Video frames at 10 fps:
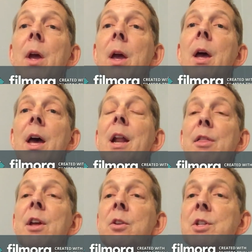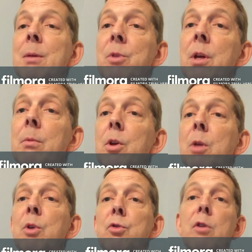And I think the same thing
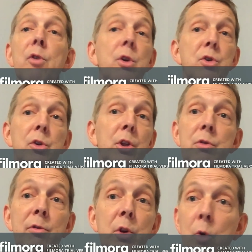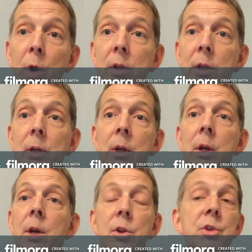can be true for you. So let's review quickly
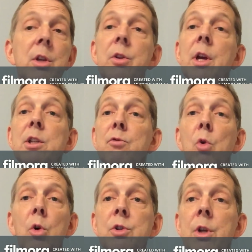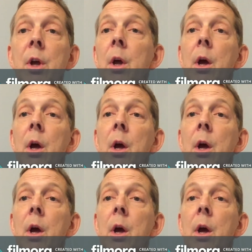the 10 things. Of course,